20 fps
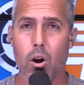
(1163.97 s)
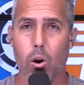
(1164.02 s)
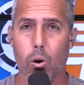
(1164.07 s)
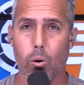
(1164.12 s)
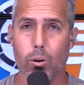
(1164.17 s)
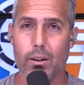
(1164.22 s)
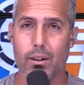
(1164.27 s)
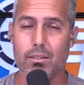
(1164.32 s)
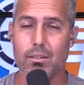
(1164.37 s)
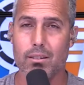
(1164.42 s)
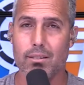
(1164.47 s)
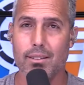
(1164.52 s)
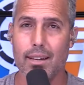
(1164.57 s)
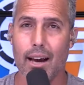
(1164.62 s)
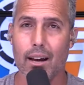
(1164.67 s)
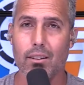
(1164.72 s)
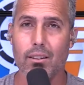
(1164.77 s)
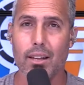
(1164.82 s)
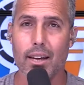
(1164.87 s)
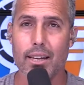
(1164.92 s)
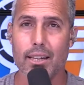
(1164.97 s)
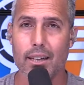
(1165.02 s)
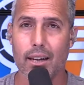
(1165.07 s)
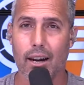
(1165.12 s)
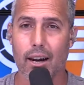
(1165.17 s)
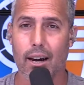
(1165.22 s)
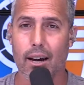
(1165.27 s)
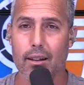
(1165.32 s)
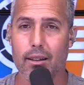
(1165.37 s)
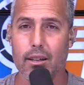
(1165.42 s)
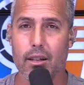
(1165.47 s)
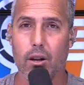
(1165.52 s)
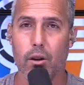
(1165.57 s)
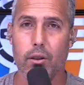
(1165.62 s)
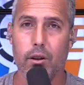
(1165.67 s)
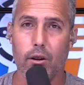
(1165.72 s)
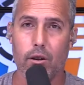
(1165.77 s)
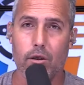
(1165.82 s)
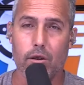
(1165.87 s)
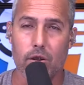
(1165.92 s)
Or does it sound like
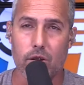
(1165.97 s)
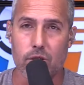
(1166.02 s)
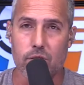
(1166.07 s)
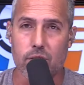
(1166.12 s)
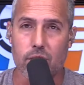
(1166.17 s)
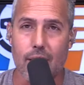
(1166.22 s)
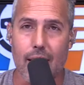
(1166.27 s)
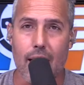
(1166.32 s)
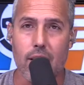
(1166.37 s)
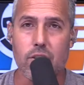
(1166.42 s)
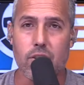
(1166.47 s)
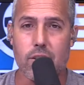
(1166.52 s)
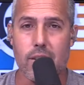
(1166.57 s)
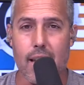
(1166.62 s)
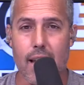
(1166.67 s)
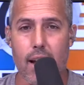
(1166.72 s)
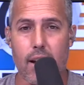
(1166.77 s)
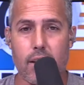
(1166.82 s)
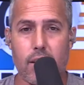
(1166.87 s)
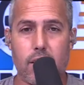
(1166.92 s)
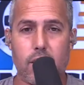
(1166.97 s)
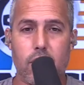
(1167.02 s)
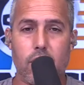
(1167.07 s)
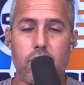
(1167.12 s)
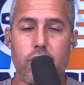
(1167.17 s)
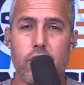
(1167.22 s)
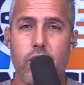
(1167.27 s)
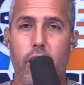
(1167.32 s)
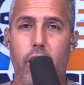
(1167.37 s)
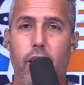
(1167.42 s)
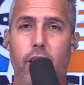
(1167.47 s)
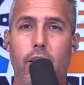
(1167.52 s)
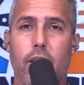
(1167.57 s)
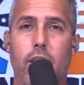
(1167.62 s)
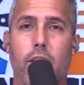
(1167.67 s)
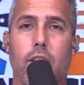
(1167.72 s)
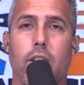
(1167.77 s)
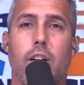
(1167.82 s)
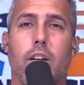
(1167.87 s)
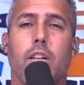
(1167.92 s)
they're slouched down in their chair
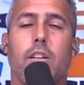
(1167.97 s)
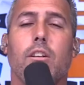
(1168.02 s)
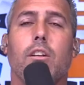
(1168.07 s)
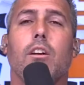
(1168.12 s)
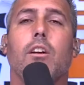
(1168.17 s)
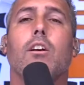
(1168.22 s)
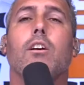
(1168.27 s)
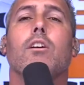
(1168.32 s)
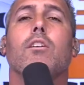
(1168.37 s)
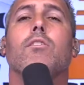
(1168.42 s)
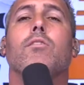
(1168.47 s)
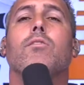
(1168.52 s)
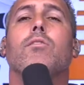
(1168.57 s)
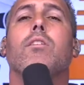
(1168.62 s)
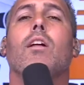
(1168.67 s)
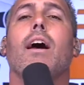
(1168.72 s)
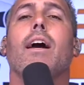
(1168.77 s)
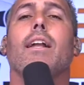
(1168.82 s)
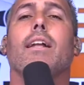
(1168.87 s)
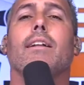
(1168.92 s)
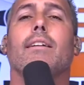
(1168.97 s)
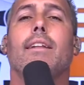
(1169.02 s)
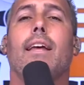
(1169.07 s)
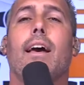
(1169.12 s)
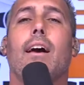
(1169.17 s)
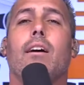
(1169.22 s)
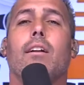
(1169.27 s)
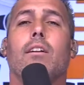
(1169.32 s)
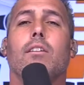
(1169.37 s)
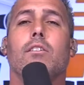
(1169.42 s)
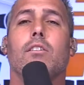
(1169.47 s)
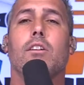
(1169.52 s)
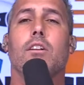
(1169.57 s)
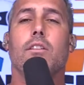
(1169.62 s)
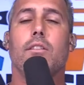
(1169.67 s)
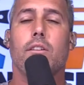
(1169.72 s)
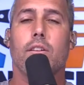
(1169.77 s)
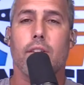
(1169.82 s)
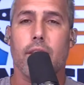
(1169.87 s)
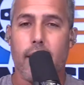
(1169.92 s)
and they're like sliding down
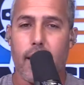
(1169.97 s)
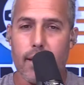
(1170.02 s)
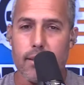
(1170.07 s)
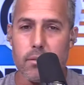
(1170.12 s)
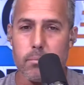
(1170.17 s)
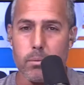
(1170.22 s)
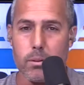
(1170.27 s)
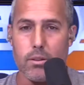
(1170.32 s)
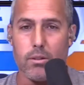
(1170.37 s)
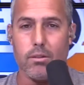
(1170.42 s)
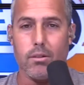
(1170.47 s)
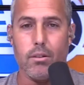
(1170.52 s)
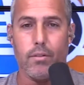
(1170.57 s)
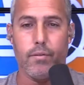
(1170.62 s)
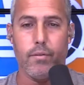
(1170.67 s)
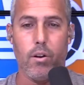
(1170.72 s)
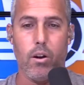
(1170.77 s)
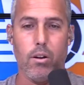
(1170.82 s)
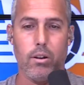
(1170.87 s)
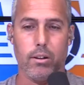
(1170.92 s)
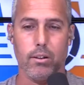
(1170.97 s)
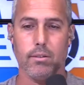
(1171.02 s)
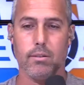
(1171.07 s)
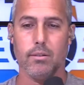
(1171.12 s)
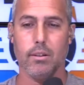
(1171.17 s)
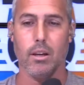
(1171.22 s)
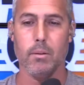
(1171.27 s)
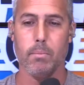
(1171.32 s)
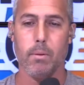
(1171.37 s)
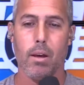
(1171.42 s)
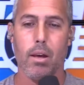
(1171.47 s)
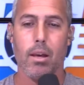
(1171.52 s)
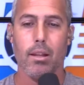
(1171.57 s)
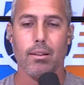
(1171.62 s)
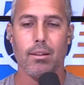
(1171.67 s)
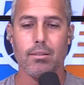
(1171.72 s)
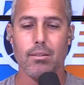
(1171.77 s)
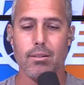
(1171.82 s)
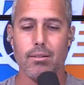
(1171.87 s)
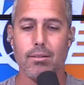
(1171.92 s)
underneath their desk because they're falling asleep?
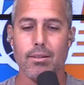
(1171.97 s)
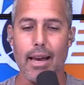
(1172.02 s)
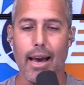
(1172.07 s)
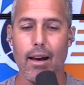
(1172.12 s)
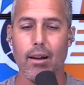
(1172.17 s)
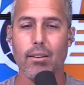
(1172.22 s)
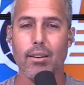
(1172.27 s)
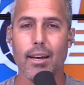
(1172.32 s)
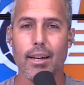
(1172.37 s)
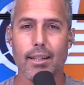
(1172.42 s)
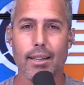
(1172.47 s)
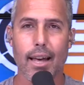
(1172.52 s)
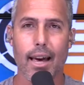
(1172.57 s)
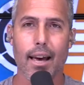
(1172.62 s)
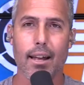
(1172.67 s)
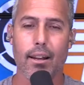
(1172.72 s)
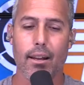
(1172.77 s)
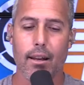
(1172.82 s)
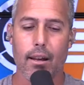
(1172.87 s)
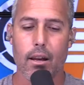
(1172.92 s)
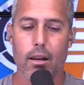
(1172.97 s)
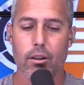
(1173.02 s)
Does it sound like that?